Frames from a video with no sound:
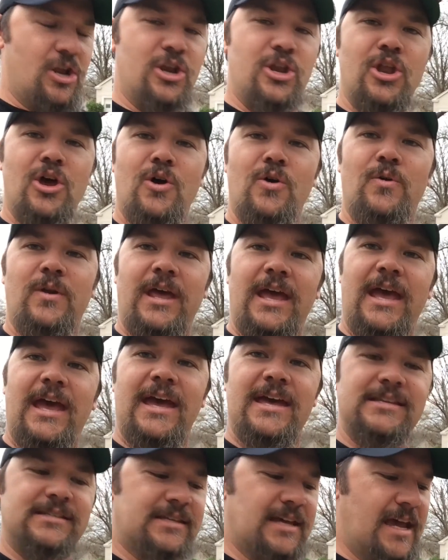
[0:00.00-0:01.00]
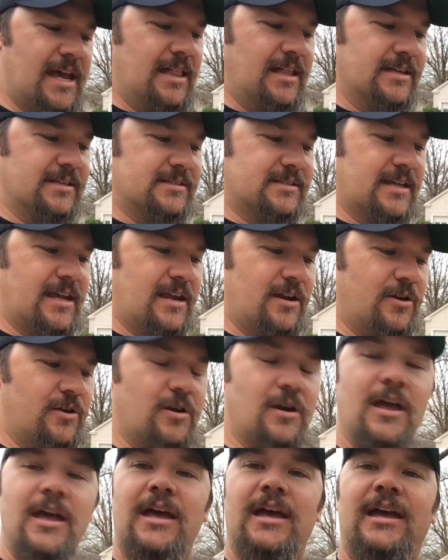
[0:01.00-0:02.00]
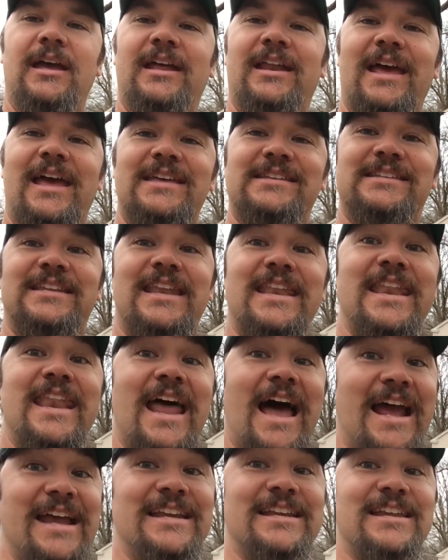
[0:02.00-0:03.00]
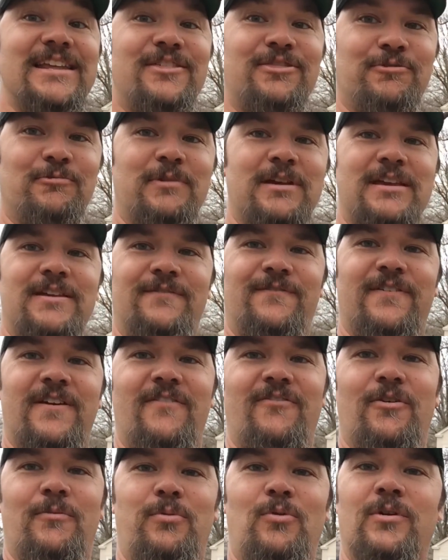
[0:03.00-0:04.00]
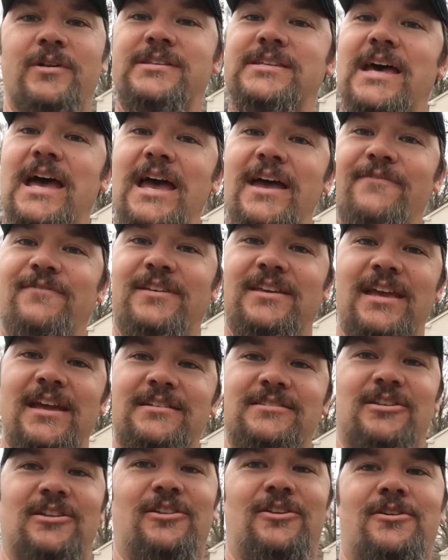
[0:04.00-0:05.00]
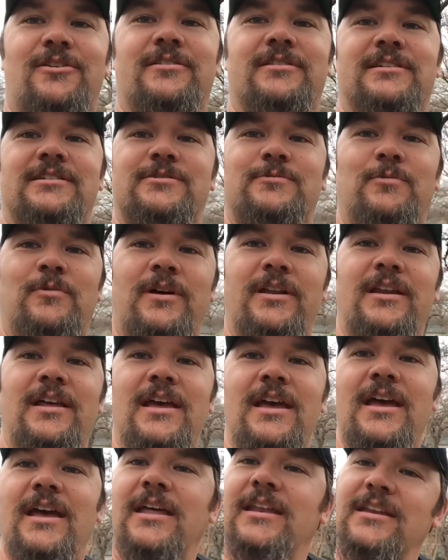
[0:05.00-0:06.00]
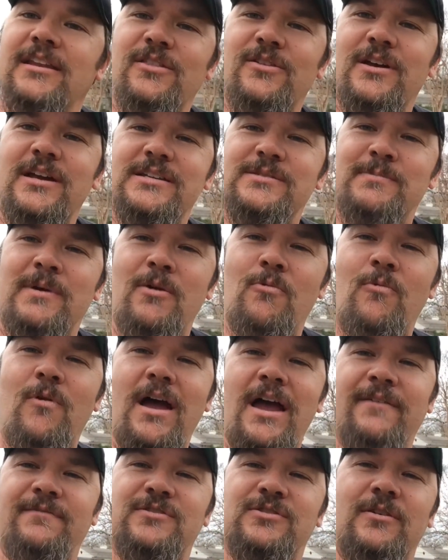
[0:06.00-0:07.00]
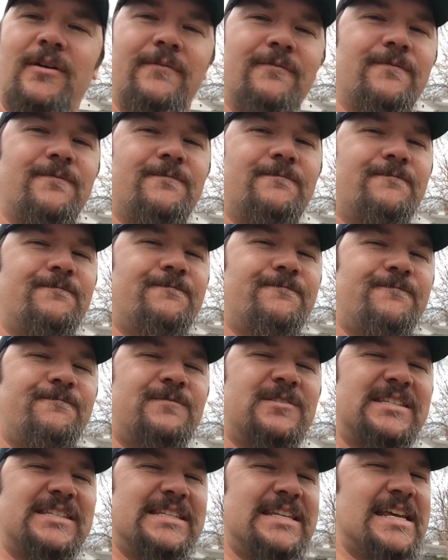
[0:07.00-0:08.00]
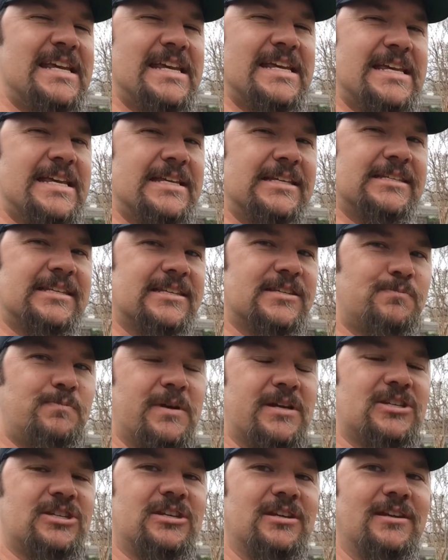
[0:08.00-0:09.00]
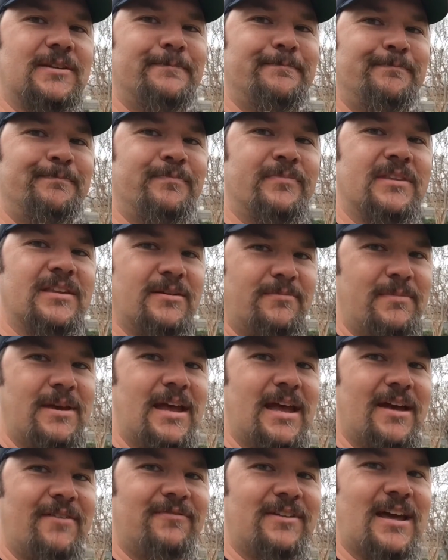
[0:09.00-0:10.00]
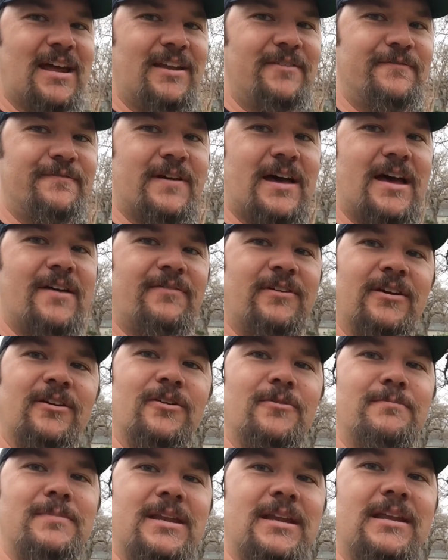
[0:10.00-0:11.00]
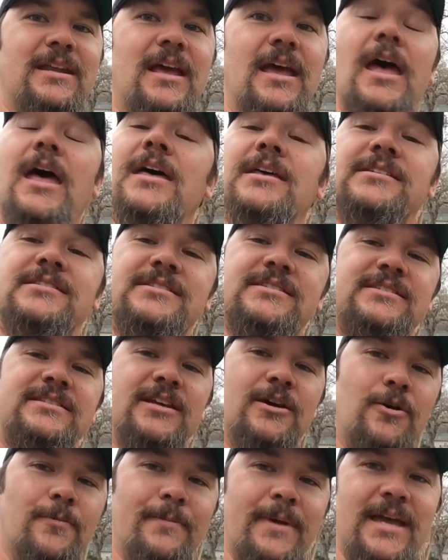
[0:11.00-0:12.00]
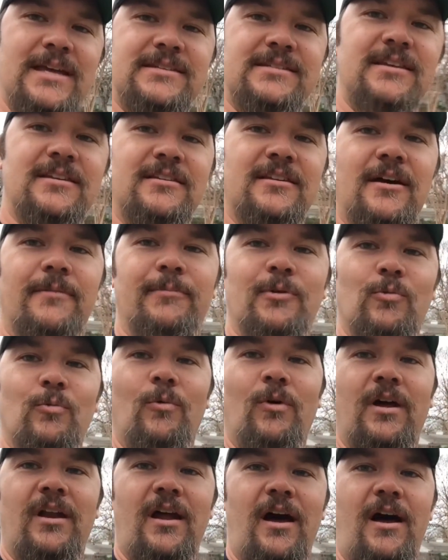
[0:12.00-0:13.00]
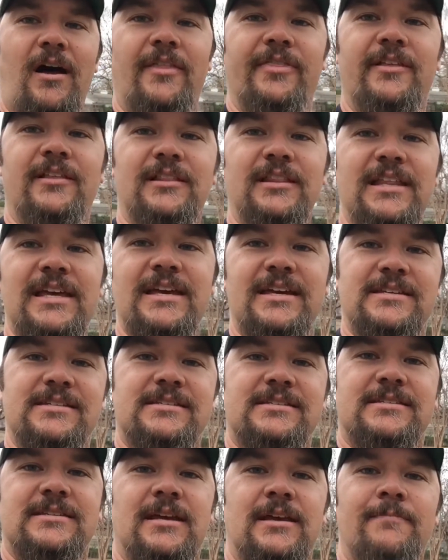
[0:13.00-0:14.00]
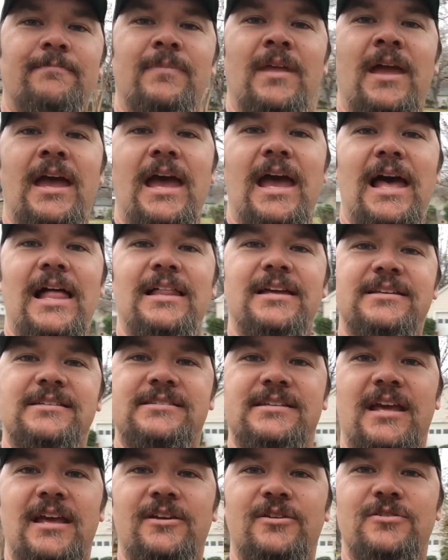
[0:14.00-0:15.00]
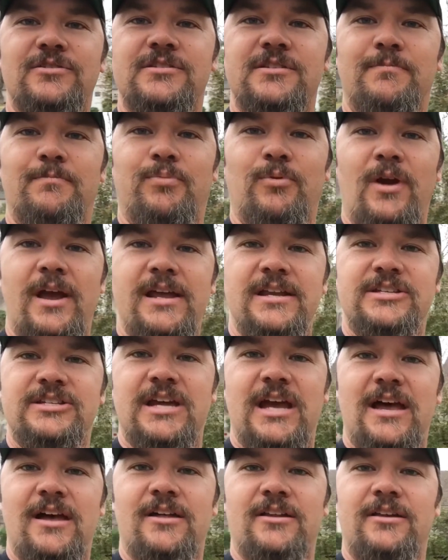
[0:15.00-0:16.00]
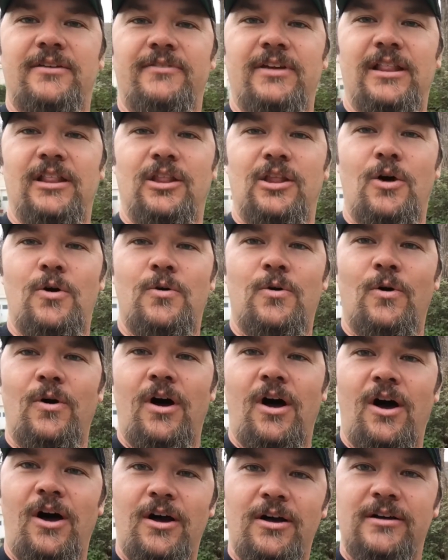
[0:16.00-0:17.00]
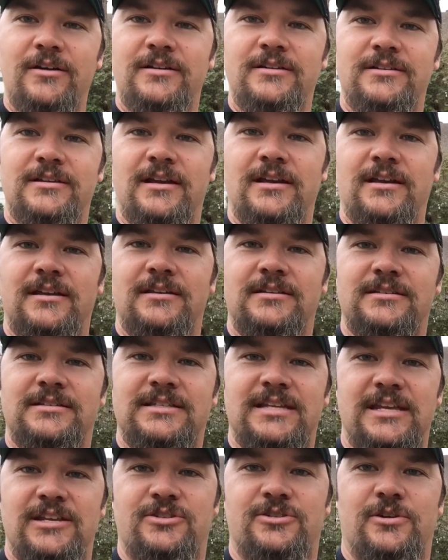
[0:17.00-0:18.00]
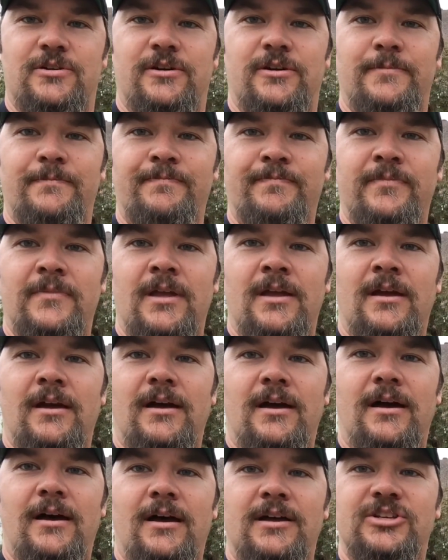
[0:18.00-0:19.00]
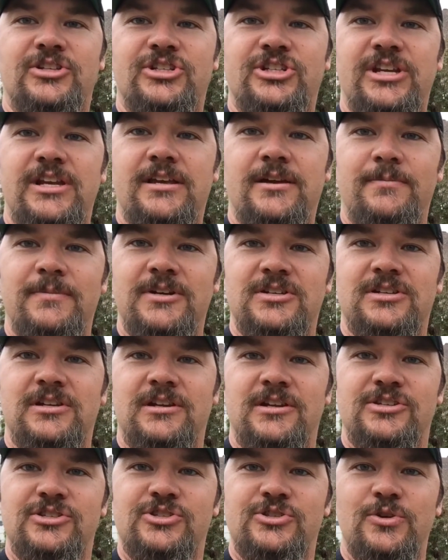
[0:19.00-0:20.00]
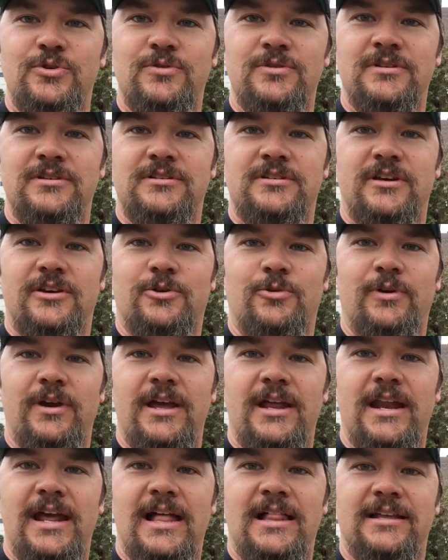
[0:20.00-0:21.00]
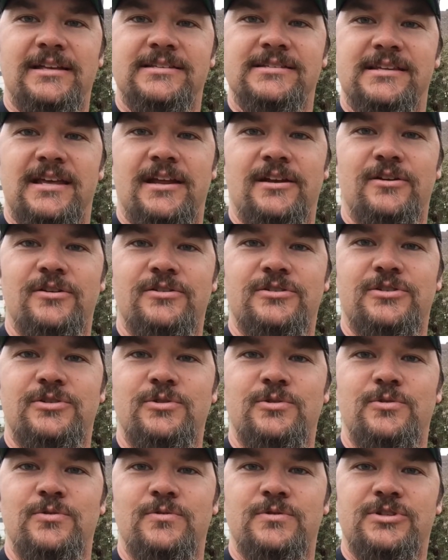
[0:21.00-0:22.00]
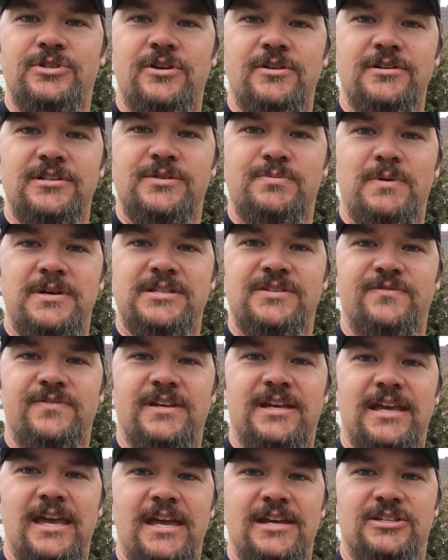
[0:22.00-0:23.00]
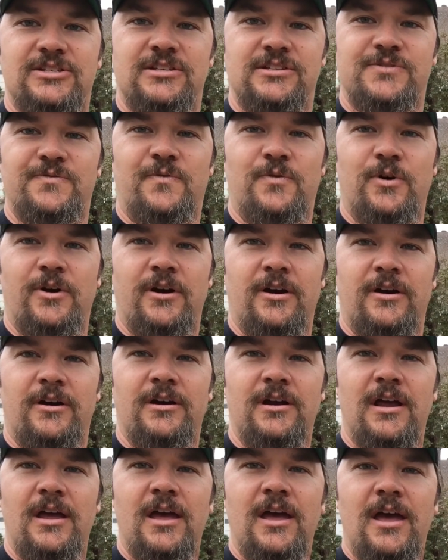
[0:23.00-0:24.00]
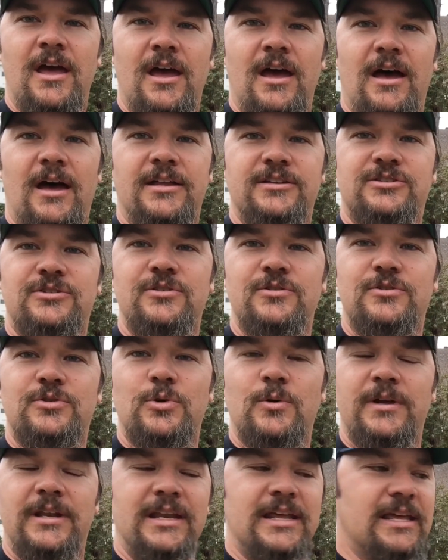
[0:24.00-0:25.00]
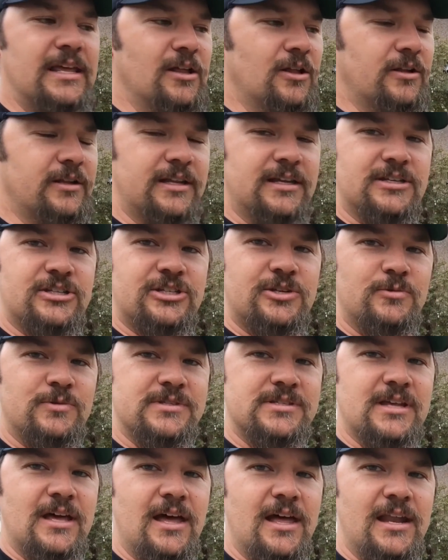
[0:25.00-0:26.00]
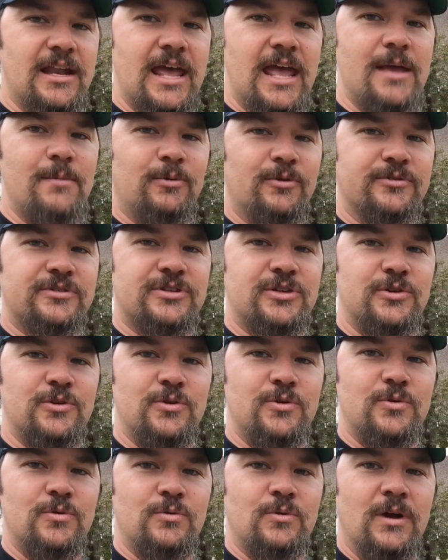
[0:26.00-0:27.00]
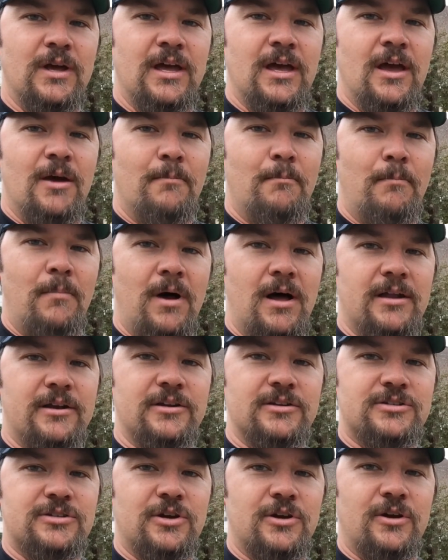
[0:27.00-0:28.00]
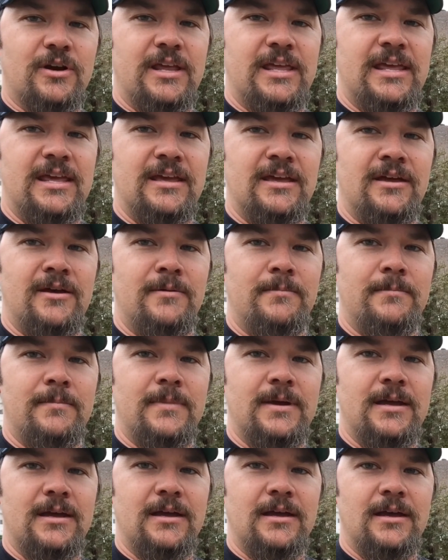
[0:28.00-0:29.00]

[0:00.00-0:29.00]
known as Alexander. It has 93 favorite points. I have yet to log this one, neither has my wife, so I'm stinking suspicion it may have 95 here in a minute. Still makes it #1 on the list. Alexander's the brainchild of a local art teacher. She commissioned a student to create Alexander to certain specifications for her. Due to an illness, she was unable to monitor him,